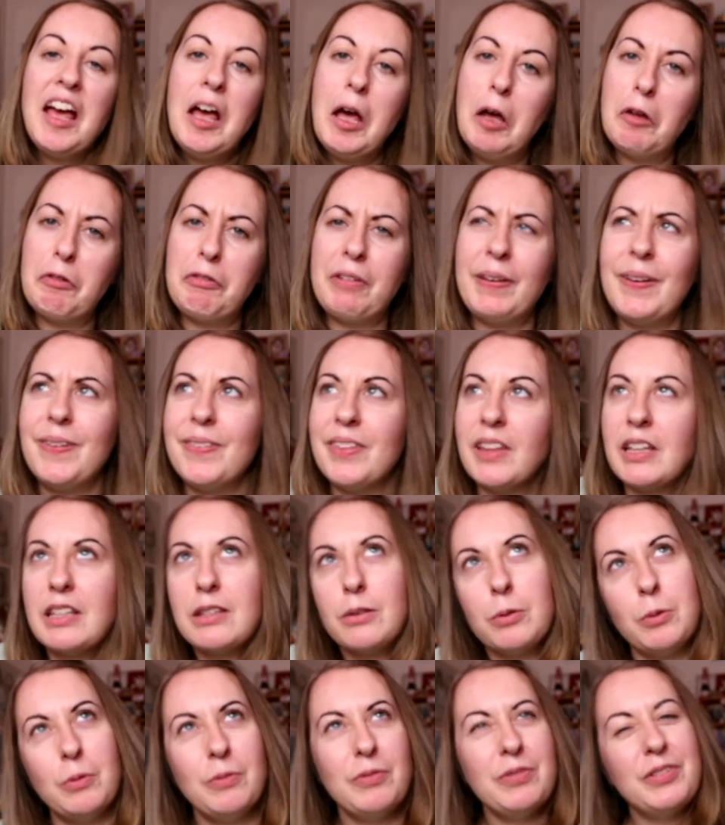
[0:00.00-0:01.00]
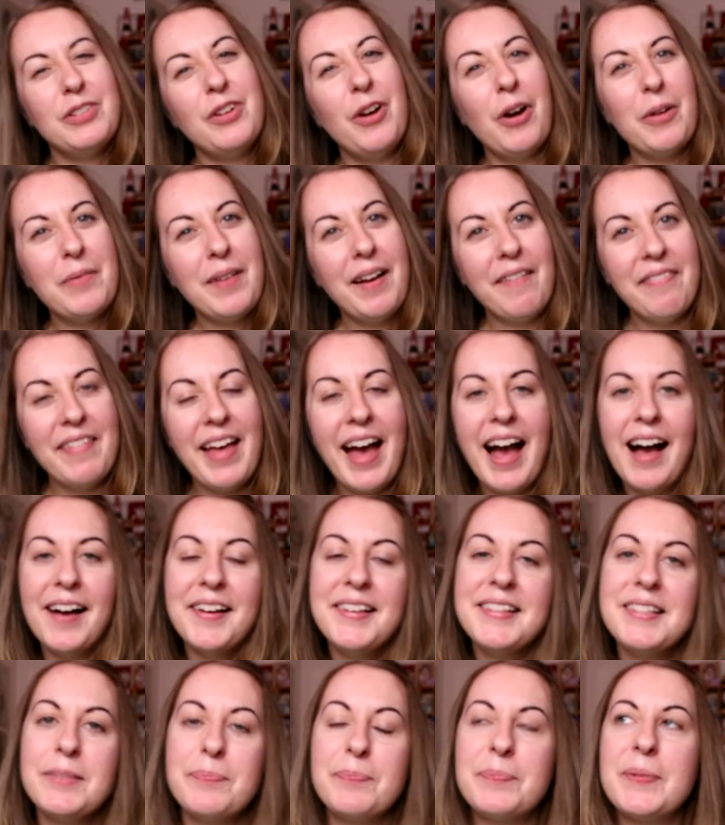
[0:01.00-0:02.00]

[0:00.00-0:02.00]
a few that's sort of not around the house,